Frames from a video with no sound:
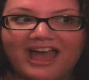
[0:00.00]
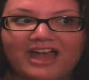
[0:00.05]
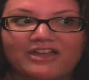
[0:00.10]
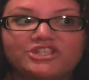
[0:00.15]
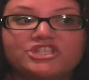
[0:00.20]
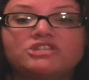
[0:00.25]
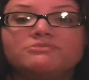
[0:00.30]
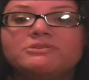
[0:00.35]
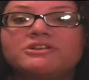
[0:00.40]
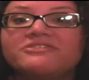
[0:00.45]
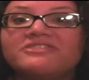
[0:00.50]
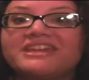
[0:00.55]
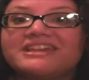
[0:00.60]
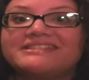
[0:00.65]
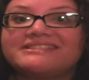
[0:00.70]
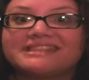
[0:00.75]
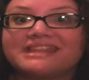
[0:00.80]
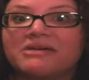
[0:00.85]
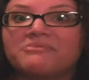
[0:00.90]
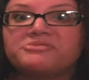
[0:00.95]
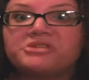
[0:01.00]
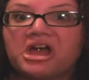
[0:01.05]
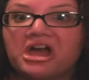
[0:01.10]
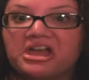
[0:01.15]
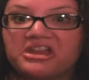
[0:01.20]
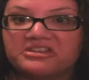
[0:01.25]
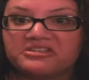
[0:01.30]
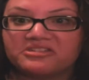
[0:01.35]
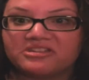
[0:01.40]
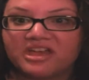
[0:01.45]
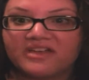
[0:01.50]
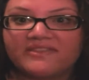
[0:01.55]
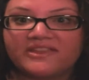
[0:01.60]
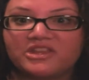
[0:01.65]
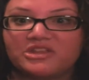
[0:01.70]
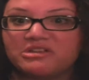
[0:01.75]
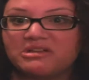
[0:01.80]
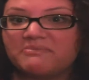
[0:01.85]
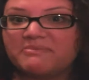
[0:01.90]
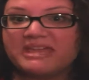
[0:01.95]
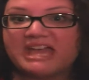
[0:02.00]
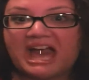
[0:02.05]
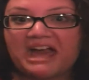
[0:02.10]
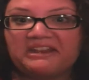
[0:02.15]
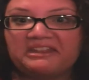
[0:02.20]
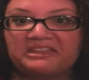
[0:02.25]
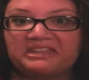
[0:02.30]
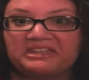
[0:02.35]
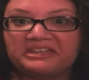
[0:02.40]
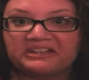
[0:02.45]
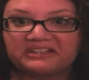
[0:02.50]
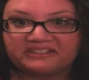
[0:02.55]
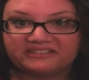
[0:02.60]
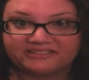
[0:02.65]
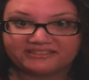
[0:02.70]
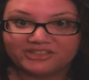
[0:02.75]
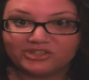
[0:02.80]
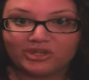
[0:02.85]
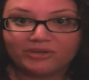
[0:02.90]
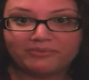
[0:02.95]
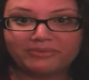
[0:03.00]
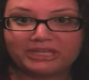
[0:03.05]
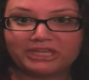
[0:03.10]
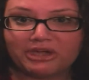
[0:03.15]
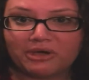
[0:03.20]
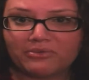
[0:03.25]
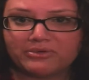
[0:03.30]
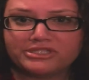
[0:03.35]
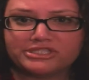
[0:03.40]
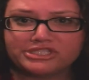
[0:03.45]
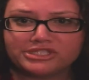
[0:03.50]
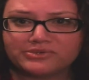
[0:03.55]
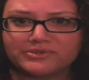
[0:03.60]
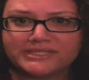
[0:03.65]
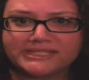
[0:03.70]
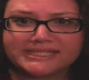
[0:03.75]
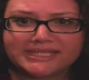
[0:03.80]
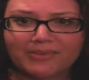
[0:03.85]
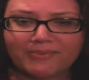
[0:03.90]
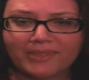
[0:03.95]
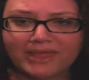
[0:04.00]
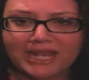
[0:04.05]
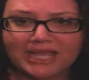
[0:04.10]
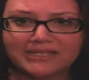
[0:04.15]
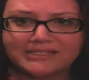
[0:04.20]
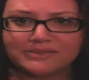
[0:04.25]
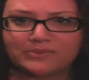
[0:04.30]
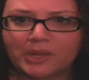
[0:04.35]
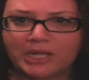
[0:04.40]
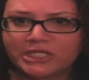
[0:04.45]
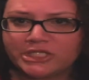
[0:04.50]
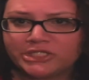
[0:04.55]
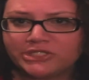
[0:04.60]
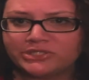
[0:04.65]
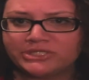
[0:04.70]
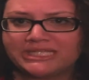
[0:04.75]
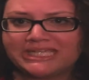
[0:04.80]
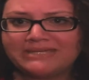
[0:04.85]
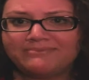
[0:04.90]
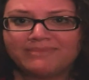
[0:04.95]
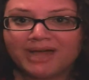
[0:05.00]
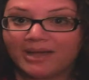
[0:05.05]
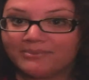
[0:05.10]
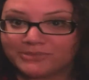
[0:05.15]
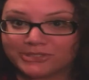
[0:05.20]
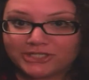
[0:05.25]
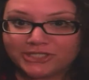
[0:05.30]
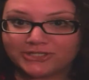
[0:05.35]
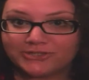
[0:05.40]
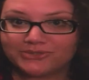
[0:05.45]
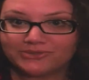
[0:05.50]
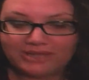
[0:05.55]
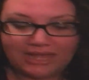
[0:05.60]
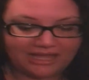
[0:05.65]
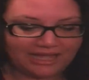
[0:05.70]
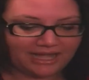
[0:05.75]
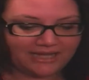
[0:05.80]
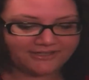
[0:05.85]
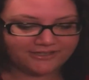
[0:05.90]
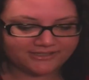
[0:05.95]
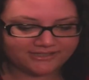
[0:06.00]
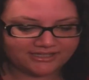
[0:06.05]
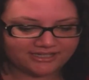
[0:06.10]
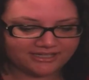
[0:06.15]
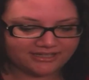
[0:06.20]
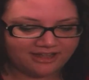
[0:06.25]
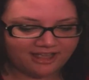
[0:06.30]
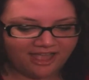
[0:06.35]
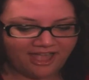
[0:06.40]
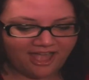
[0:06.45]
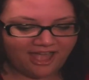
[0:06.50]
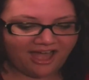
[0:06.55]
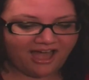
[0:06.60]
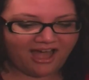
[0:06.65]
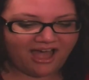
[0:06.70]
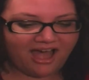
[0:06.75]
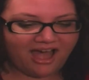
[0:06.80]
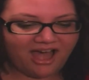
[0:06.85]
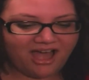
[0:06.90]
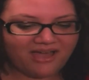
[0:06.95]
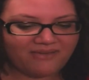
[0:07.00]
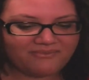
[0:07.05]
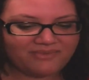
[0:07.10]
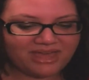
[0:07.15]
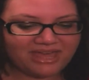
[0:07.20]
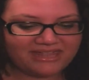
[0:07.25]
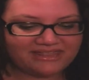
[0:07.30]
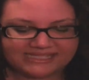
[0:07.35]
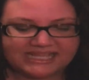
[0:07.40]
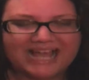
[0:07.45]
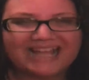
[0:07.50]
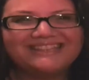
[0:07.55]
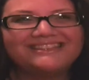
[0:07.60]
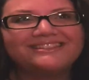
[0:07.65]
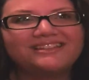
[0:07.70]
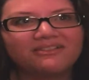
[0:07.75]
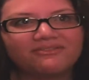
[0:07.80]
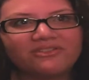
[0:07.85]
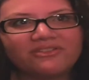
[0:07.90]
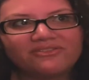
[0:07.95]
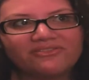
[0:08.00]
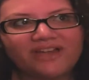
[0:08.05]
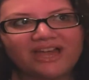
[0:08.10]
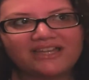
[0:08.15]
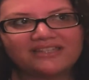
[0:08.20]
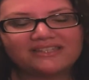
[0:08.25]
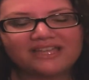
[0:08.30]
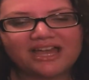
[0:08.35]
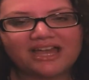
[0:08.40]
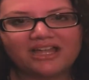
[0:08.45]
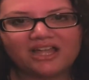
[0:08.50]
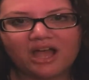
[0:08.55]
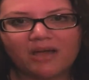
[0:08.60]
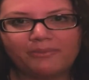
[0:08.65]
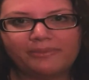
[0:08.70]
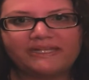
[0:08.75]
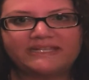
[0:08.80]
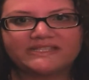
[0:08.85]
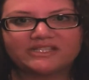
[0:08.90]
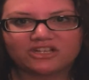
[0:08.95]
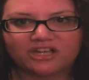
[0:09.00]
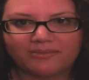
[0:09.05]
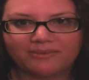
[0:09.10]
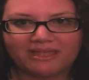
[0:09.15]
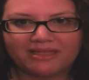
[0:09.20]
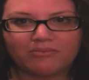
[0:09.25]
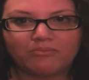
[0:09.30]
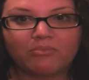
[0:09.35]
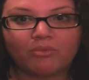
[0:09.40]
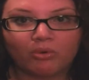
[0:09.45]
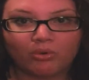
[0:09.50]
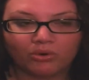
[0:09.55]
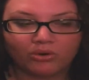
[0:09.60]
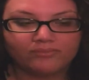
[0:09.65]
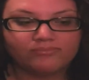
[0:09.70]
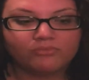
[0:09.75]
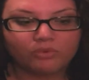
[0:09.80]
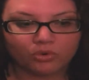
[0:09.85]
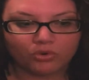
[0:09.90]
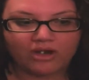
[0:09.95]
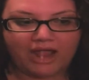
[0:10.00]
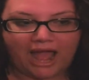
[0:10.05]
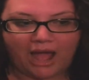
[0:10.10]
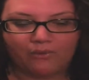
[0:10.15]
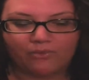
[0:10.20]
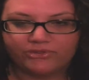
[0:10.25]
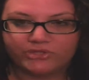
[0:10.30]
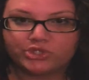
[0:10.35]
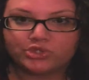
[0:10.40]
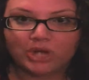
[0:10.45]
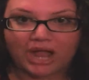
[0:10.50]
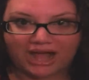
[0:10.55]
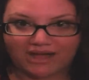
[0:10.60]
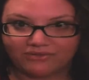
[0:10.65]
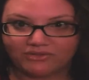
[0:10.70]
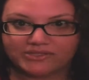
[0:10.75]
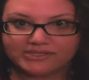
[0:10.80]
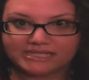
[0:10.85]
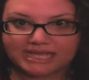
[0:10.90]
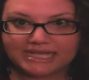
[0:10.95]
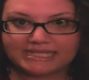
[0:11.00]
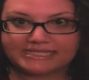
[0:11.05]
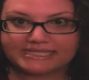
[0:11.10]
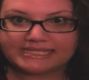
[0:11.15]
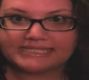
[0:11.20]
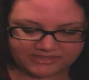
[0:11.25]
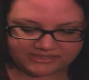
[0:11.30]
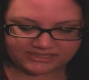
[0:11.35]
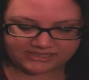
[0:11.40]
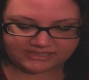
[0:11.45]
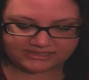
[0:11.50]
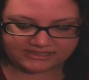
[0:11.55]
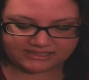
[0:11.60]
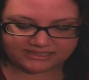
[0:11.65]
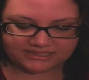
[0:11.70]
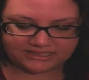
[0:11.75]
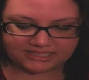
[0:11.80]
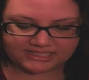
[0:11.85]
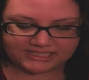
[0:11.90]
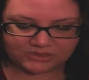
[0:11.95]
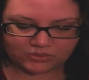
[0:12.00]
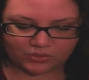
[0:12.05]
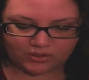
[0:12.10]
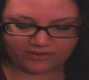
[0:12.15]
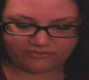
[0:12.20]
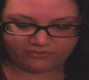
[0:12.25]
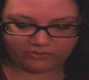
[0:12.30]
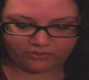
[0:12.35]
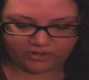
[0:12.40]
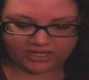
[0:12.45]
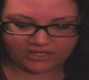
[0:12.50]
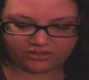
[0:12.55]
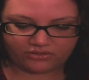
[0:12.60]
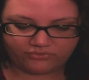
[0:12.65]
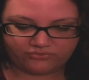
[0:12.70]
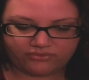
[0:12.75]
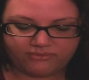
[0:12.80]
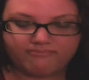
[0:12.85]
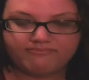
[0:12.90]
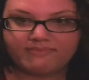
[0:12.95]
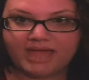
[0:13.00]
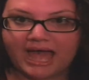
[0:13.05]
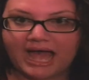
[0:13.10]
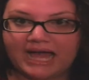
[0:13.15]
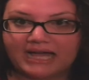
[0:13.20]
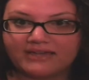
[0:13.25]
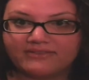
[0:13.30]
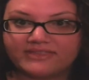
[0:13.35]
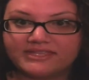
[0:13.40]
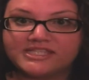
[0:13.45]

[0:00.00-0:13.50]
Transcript: Uh, two more things and I'm done. And then you could be out of here. You could be going doing something else, watching Teen Mom two like I just did. Um, I love the fact that companies are coming more and more out with travel sizes. This is the Cleanse Off Oil from MAC.